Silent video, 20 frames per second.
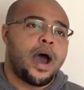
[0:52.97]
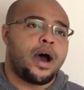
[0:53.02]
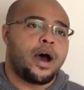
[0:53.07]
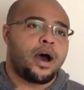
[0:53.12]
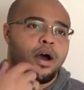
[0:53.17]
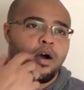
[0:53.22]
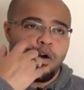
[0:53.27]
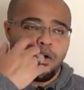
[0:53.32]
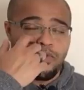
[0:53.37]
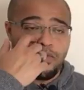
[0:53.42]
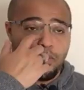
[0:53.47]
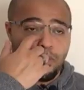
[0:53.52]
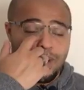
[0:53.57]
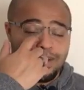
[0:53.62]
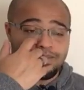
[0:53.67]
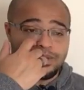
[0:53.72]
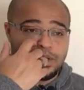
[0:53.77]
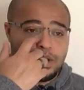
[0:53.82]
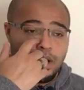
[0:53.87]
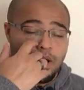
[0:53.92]
uh, on the
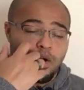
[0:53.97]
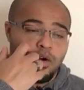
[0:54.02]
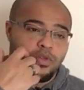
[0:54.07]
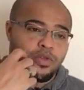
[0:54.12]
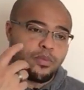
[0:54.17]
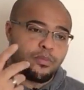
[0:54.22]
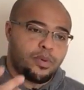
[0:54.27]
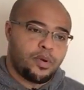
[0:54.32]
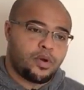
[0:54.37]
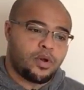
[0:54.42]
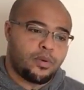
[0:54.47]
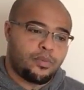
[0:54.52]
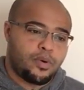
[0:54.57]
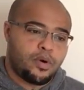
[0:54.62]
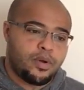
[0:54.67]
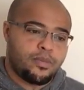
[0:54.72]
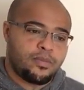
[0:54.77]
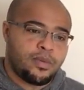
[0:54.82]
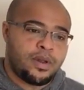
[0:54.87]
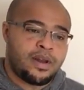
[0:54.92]
website, on the book
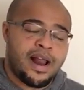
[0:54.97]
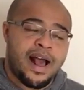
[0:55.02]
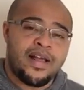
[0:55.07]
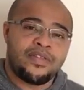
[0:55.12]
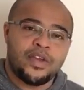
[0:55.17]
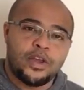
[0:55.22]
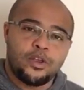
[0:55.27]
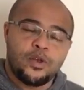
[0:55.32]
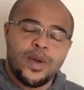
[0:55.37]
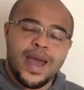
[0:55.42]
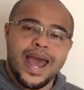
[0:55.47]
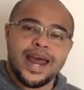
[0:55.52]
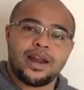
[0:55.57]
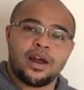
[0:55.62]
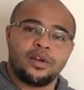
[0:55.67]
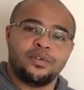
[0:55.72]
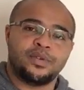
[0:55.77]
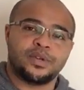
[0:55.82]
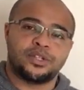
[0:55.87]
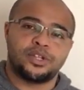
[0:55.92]
appointment, and then you head
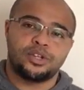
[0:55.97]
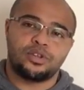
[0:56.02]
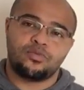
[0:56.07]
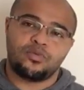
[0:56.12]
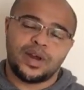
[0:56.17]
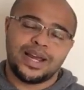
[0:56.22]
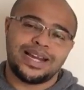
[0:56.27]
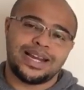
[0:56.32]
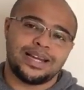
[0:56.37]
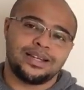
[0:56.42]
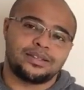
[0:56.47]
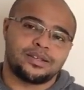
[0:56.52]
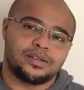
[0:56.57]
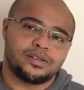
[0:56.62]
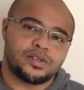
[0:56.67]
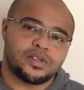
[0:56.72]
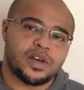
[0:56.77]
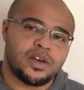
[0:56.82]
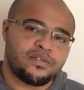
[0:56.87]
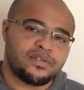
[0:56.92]
over to the readings
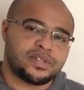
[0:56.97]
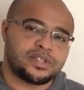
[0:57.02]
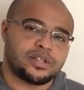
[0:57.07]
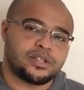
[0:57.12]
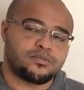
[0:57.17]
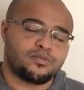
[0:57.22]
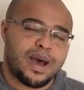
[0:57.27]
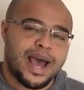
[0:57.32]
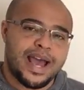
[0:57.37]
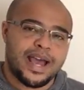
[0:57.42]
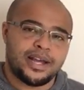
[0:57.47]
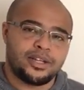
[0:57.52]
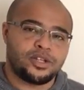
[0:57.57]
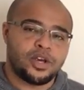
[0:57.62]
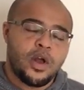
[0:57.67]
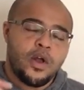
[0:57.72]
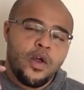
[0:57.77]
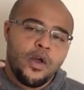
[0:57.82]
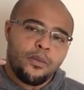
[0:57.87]
and services page